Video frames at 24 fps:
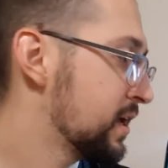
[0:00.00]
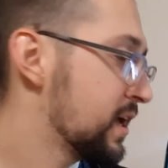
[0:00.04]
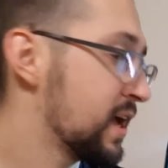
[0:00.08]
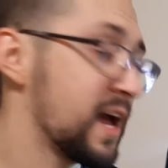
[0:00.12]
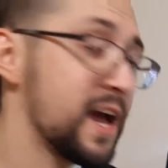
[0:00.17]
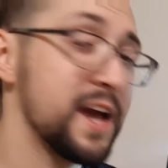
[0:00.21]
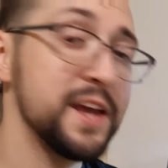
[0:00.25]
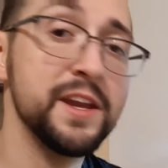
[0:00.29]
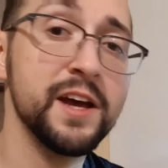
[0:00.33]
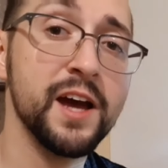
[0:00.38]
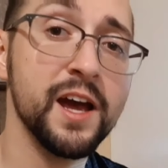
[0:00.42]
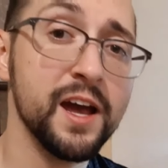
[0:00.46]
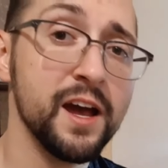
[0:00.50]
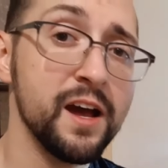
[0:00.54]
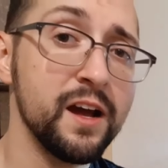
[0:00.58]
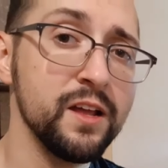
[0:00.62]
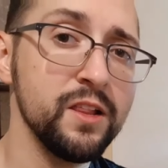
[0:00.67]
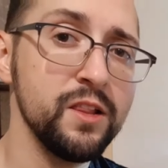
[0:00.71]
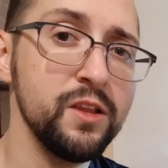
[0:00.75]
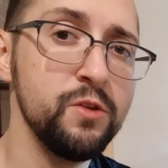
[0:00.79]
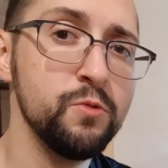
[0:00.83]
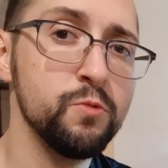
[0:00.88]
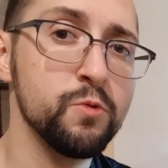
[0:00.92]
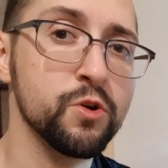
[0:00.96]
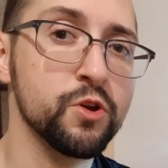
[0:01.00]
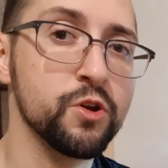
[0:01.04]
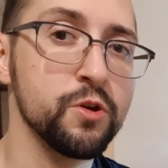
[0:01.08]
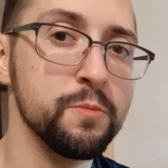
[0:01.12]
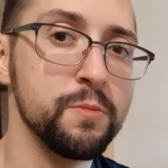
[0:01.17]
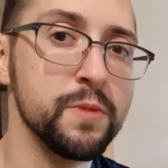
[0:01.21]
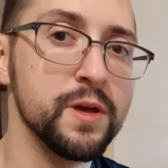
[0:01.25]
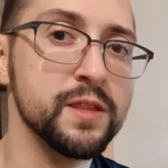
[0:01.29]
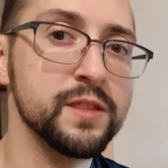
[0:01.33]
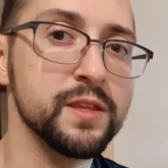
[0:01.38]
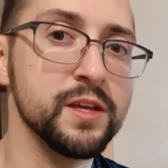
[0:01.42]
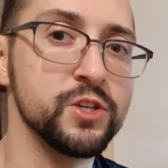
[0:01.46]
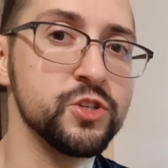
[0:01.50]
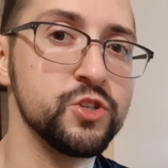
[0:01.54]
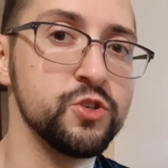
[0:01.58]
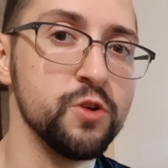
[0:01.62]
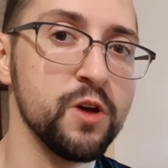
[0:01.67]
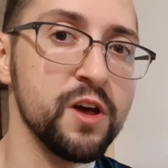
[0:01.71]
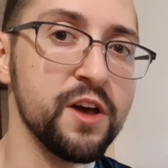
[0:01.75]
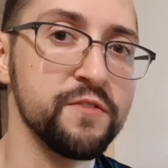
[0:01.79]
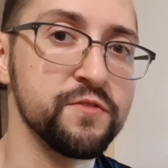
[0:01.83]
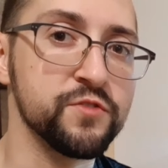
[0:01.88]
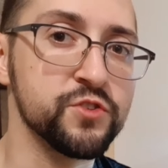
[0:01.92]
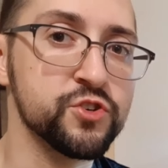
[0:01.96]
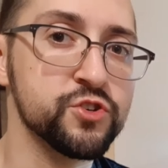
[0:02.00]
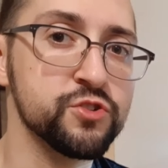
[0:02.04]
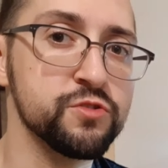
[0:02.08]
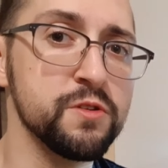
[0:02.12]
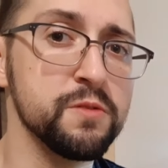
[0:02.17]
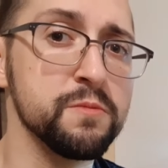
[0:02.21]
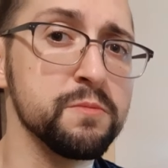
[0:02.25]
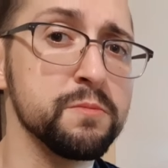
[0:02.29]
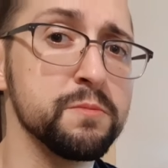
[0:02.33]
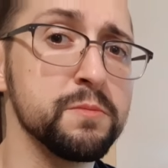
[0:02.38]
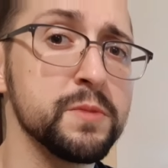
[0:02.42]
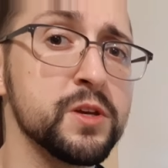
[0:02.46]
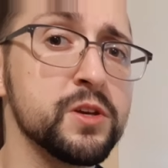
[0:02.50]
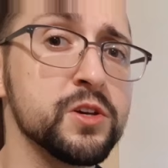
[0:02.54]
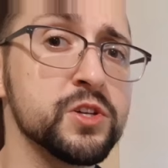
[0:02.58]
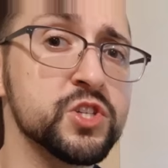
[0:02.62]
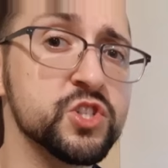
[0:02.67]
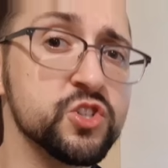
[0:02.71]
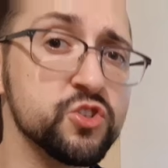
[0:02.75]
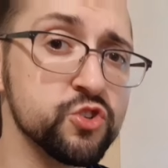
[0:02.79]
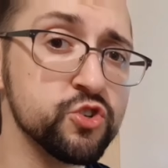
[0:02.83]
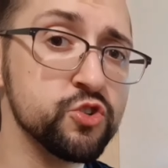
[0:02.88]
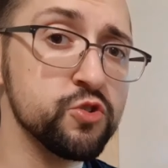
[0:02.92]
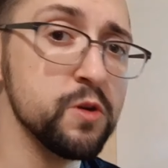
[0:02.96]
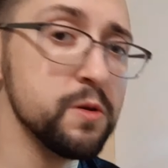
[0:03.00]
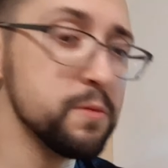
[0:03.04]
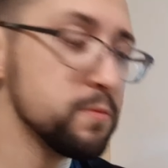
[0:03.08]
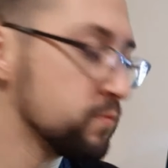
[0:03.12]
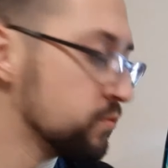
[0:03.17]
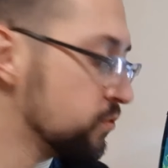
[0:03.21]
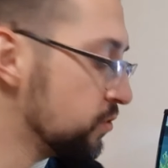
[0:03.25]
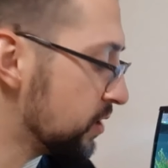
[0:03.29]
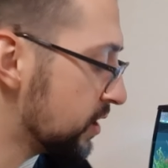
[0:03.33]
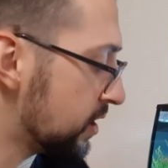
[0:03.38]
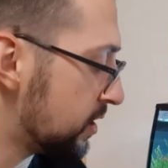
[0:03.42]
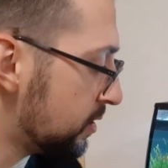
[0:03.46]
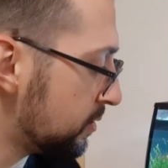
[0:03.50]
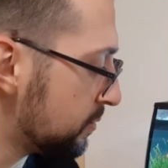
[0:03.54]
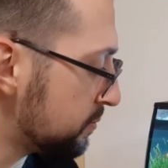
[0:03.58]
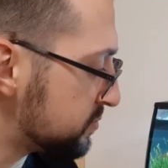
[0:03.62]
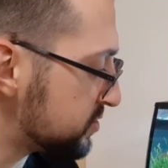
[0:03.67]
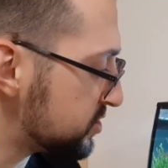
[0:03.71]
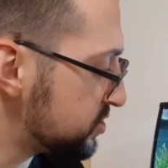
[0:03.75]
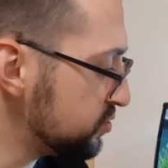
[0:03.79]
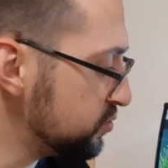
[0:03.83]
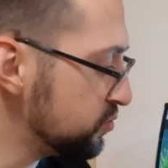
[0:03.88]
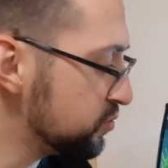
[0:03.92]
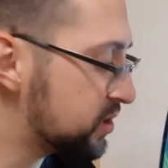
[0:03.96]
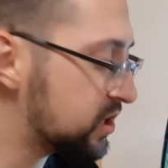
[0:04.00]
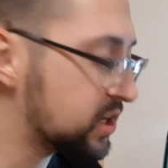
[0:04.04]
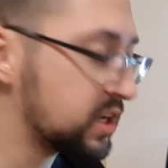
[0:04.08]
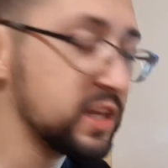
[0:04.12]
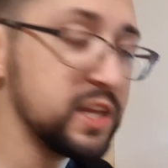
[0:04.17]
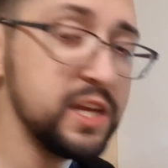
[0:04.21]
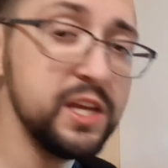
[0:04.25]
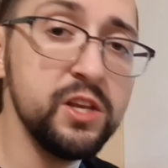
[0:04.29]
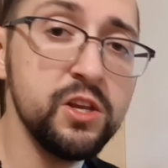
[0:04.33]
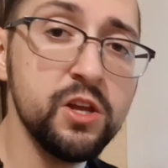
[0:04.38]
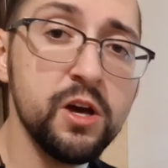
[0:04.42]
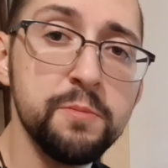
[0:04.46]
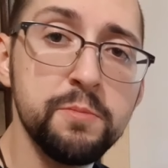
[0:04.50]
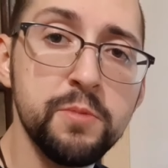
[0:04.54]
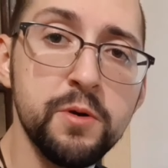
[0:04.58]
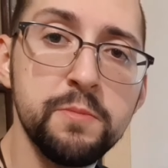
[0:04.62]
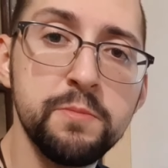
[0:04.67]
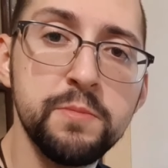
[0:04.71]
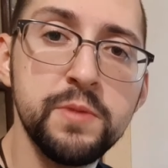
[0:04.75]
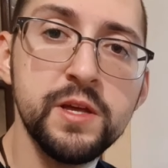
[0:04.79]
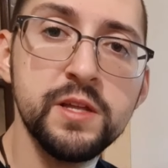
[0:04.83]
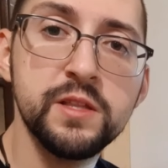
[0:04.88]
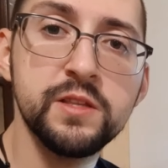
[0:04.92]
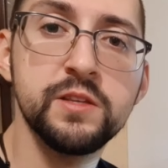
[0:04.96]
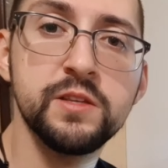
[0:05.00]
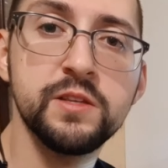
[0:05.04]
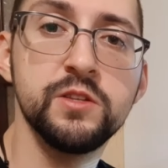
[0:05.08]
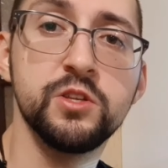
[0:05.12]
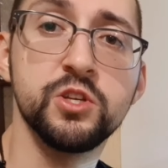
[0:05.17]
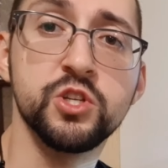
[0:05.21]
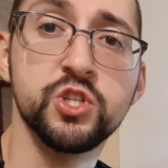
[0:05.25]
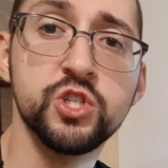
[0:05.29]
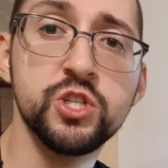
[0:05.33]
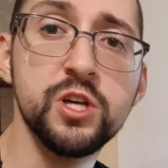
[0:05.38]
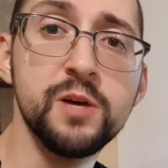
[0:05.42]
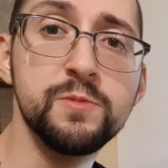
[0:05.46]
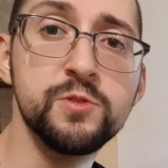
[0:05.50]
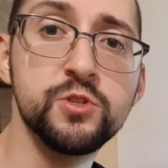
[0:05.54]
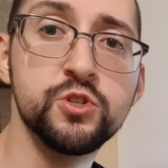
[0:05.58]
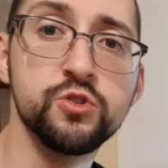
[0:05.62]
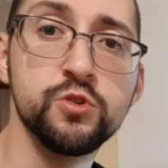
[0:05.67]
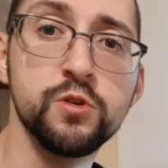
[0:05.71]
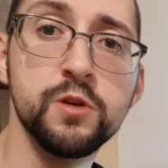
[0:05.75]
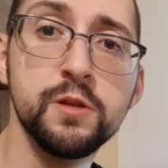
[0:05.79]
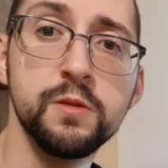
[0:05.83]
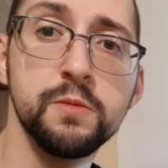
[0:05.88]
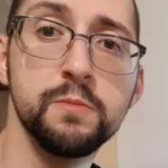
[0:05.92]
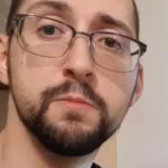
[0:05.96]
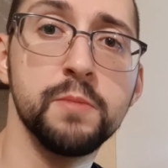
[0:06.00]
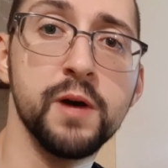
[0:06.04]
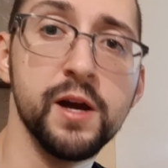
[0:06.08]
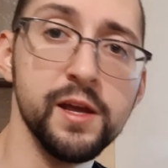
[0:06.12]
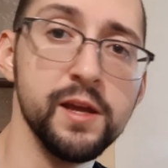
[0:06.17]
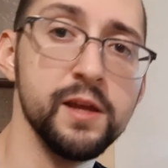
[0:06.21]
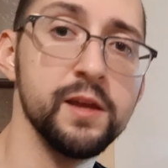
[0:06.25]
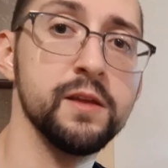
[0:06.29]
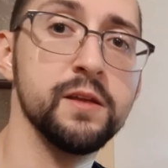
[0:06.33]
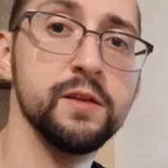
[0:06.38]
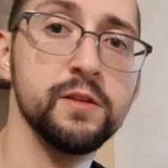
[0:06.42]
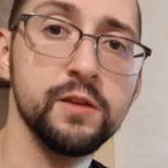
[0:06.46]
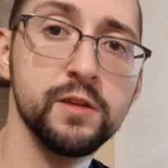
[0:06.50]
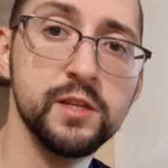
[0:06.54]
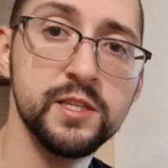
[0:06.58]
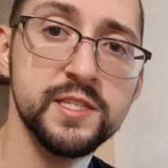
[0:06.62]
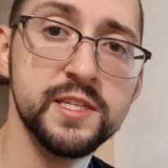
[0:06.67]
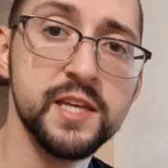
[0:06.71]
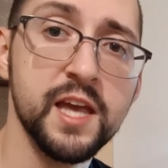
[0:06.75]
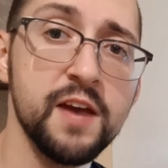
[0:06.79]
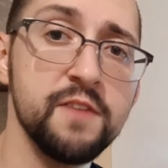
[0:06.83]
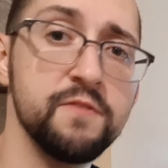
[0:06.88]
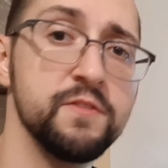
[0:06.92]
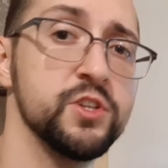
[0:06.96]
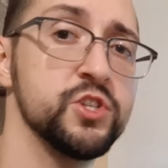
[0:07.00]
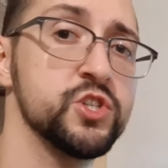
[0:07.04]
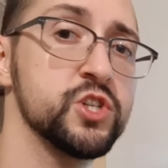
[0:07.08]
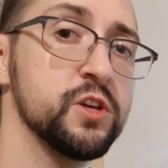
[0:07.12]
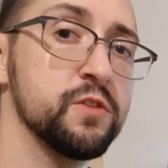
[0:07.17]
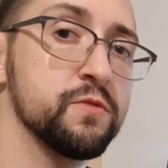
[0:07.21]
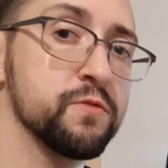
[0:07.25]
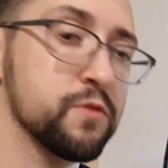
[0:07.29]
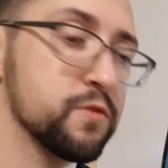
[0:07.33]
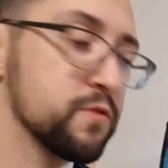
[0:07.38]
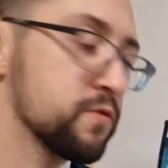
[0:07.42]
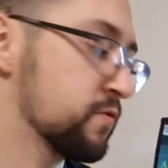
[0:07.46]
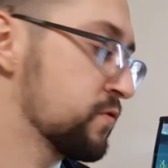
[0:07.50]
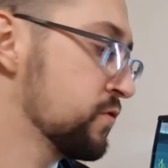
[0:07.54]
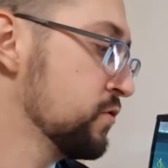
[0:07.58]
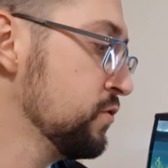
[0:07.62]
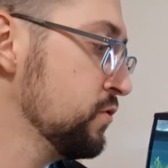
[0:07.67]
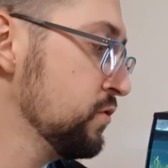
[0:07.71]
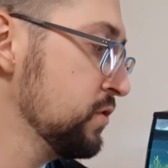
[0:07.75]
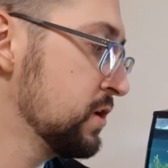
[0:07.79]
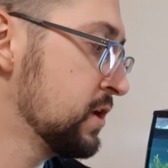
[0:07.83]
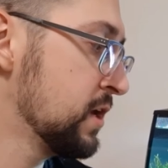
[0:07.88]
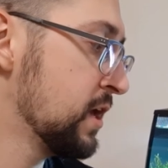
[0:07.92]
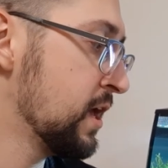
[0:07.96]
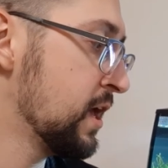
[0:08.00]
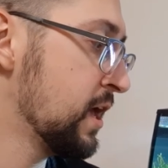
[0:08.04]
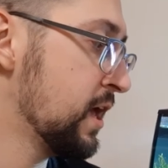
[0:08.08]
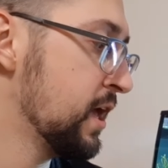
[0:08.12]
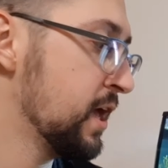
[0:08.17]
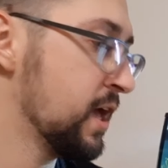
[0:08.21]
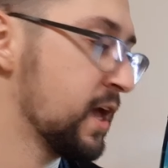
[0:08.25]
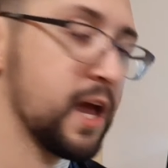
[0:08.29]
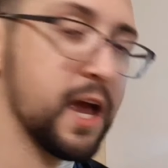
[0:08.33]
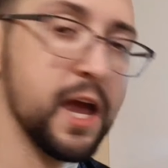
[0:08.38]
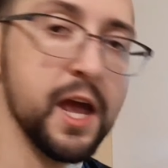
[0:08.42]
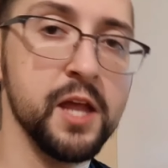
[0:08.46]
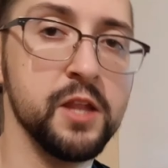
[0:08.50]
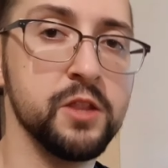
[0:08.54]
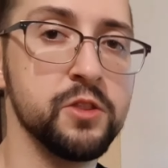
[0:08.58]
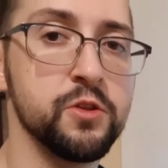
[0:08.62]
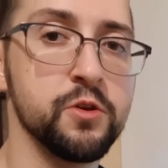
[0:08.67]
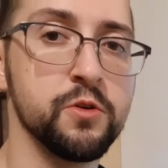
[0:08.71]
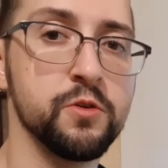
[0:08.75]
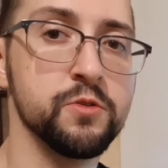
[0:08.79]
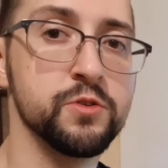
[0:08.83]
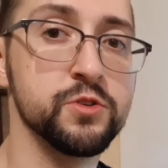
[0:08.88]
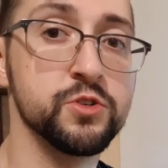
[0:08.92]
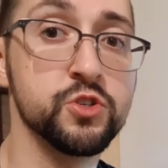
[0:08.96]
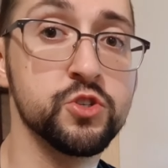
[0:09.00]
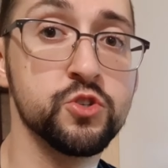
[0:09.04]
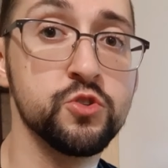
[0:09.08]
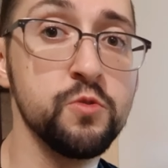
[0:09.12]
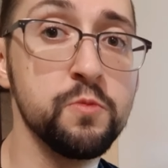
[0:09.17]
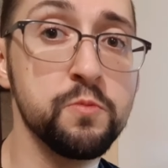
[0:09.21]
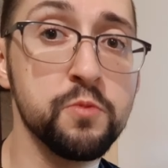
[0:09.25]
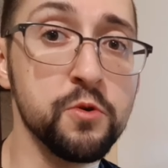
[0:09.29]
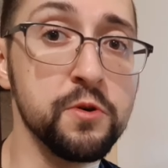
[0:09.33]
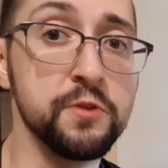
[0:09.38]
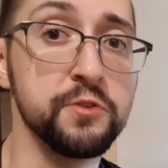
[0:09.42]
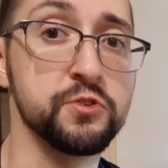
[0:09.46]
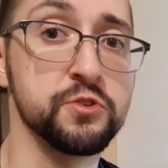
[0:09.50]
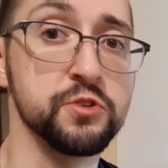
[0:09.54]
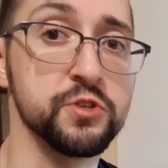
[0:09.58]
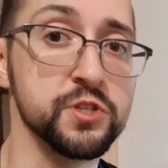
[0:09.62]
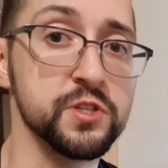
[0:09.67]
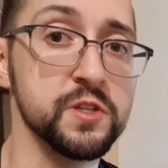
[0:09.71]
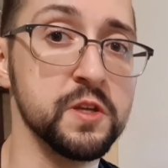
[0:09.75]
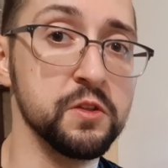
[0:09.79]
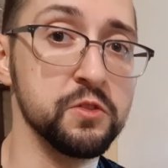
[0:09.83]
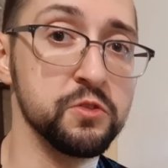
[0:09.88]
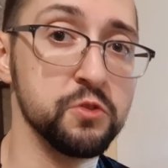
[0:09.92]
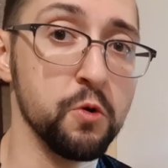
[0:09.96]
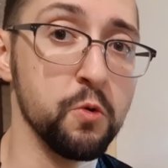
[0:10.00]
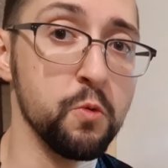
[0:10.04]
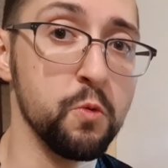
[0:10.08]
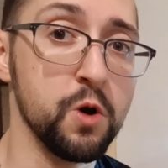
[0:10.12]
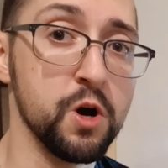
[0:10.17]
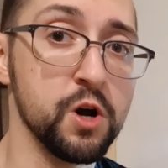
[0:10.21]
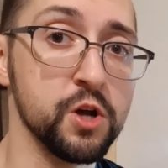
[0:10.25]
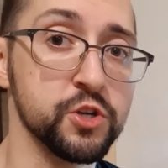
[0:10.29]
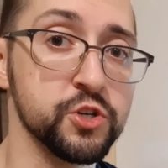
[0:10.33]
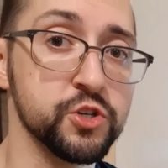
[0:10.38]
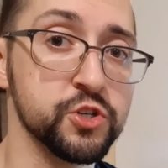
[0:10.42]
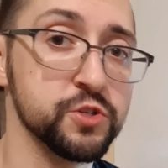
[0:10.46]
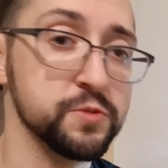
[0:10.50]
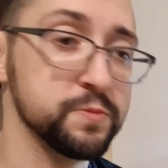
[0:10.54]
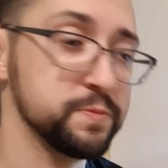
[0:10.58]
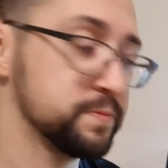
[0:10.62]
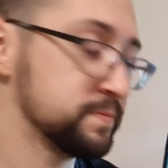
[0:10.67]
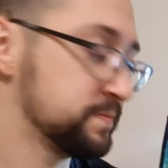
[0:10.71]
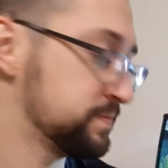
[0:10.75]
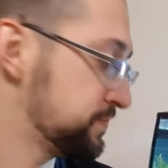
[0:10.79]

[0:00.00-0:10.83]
And I highly recommend that you have shrimp because shrimp will help you clean up a bit the substrate by scavenging for food, and they're super interesting to watch.